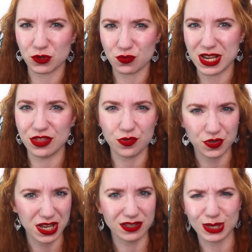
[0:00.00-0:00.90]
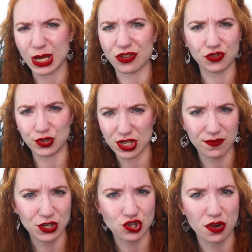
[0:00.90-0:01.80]
between things like the
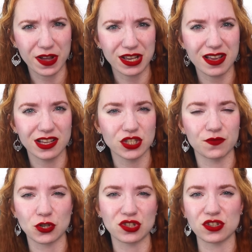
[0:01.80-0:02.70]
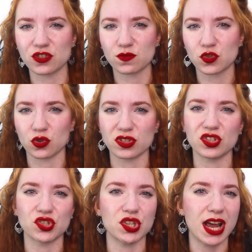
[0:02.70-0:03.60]
TV show Vikings versus
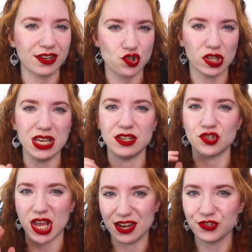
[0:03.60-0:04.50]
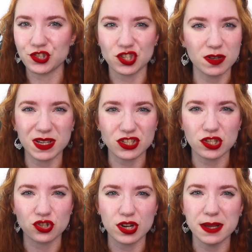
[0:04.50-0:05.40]
sources that actually intend to depict
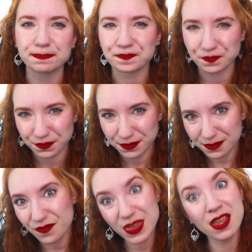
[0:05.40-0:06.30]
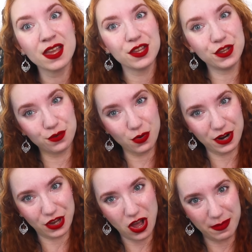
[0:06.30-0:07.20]
history. You know
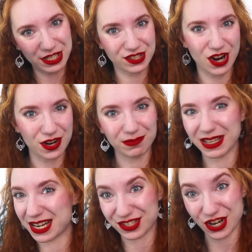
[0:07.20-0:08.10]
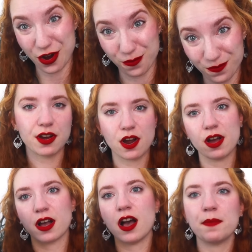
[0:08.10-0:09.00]
where the comments are. Let us know. There
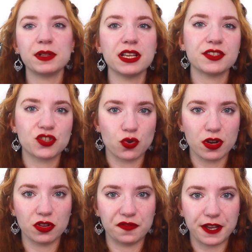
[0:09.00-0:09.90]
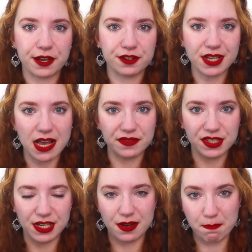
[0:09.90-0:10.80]
are a couple historical figures I've
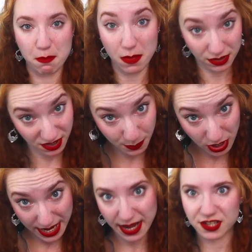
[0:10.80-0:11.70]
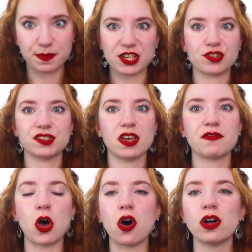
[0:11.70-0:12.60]
seen multiple AI depictions
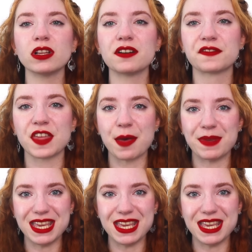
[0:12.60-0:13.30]
of, all of them